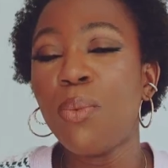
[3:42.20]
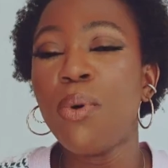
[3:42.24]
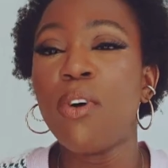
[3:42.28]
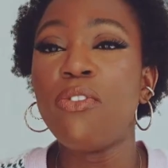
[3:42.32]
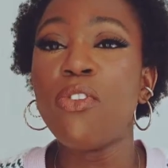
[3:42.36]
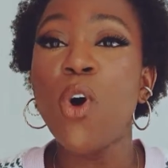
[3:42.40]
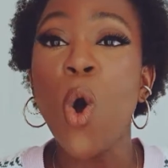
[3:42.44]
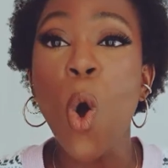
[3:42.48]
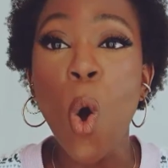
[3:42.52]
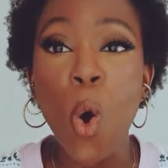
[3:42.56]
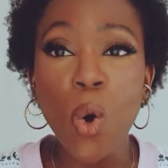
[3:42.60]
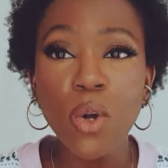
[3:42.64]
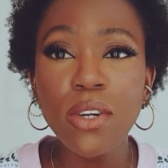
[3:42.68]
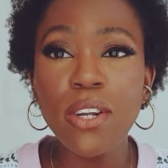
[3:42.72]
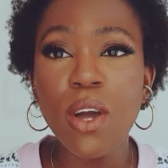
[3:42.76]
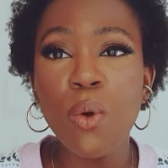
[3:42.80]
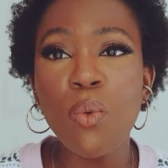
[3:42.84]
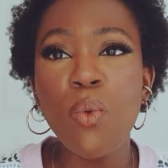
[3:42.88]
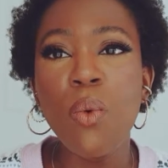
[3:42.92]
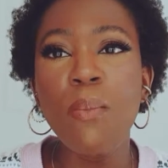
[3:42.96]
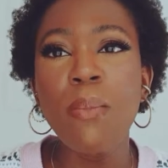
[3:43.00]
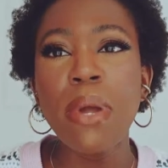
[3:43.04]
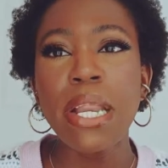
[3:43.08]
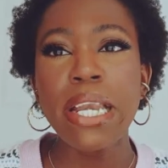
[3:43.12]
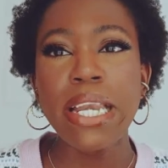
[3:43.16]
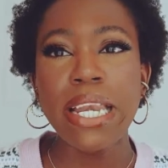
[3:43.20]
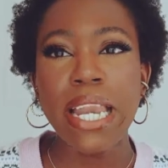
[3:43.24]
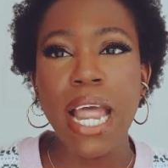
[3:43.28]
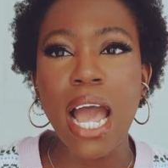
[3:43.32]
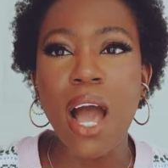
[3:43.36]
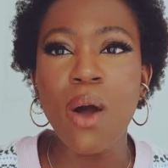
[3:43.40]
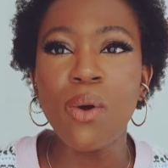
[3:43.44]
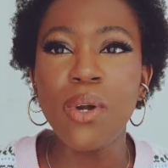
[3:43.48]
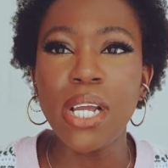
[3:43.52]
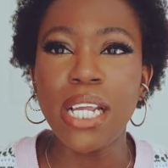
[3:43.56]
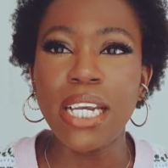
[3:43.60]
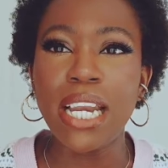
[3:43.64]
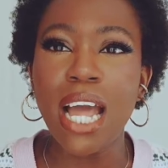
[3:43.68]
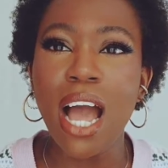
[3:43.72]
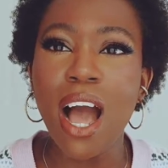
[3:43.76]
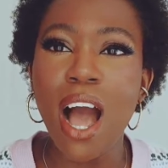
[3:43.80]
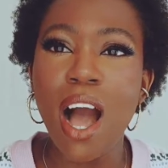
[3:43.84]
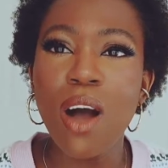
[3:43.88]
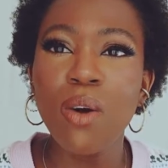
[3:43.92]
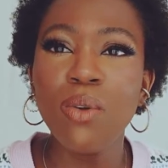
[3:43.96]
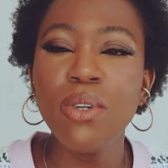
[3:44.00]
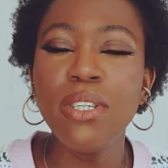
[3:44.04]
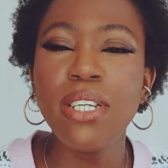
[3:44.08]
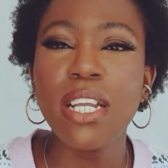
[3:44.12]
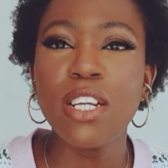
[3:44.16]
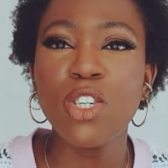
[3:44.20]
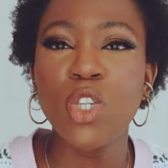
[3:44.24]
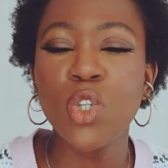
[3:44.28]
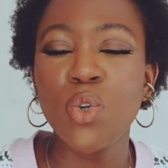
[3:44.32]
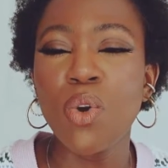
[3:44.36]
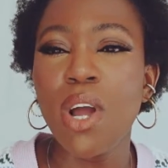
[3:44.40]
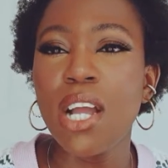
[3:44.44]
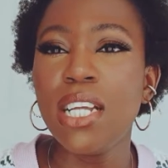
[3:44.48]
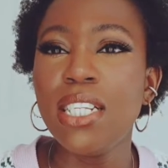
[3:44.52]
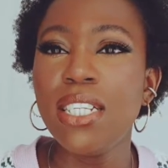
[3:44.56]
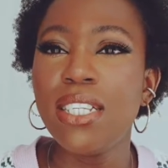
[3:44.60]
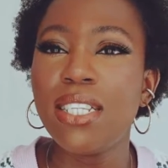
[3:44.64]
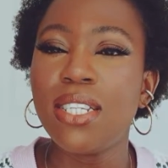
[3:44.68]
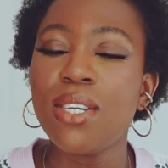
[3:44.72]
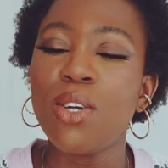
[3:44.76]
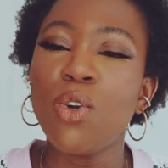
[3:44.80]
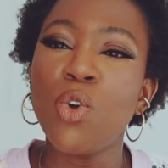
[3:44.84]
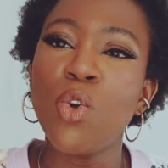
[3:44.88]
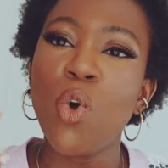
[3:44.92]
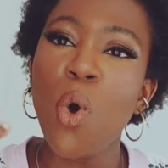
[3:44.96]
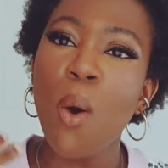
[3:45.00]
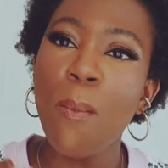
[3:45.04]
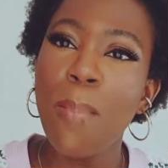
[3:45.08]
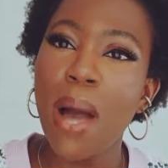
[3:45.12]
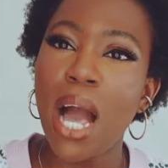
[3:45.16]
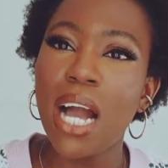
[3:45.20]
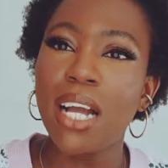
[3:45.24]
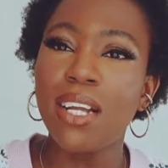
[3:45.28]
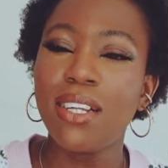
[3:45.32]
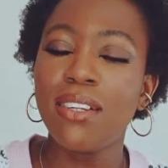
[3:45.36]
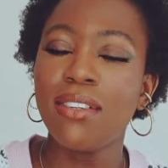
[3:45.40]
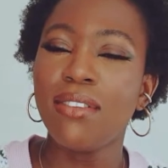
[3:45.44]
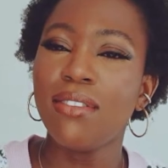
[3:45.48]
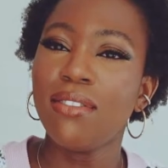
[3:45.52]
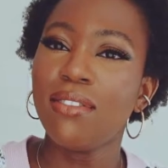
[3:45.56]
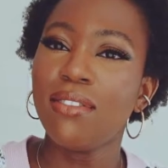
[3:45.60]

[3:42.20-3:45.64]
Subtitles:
of older women now and how they're trying to go back